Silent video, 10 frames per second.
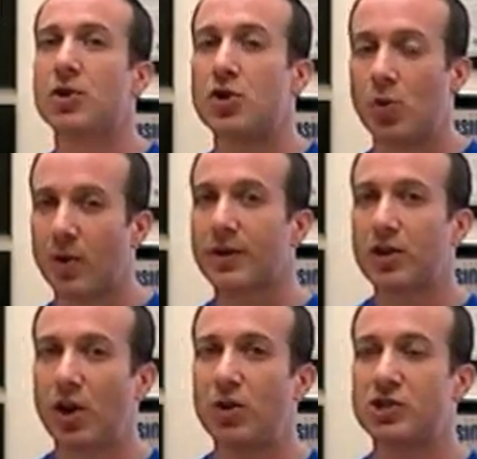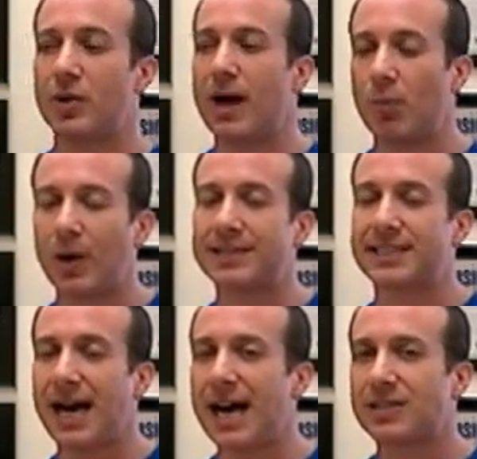your enclosure and what
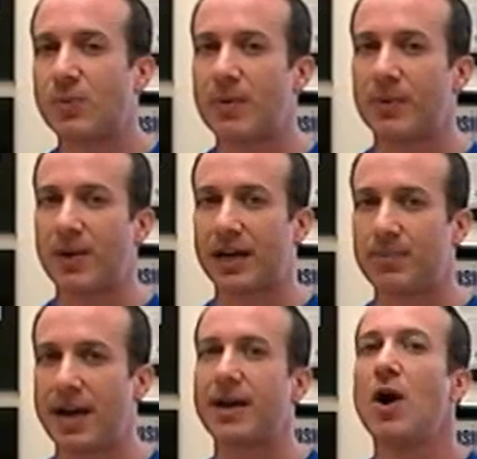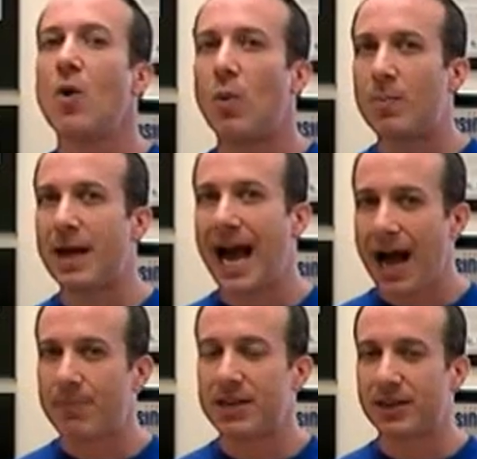size we would recommend, we'll be
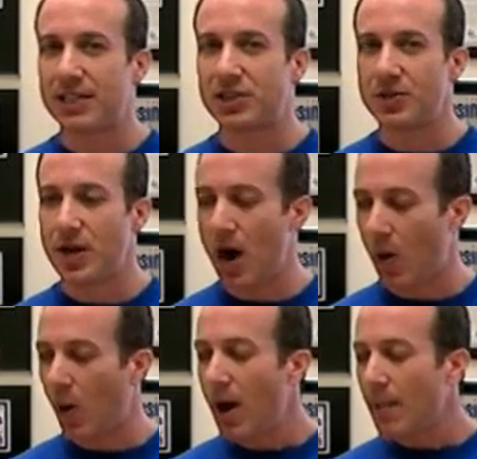happy to let you know.